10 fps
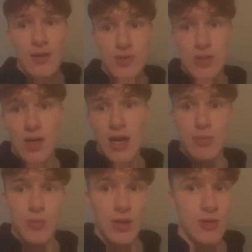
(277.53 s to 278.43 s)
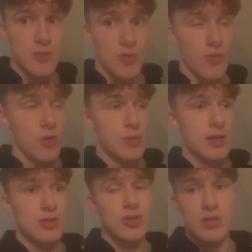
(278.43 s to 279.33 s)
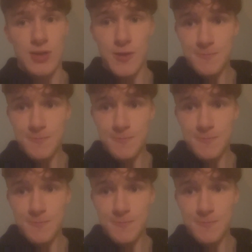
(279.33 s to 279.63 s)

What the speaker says: if she's not happy with how it's performing and just like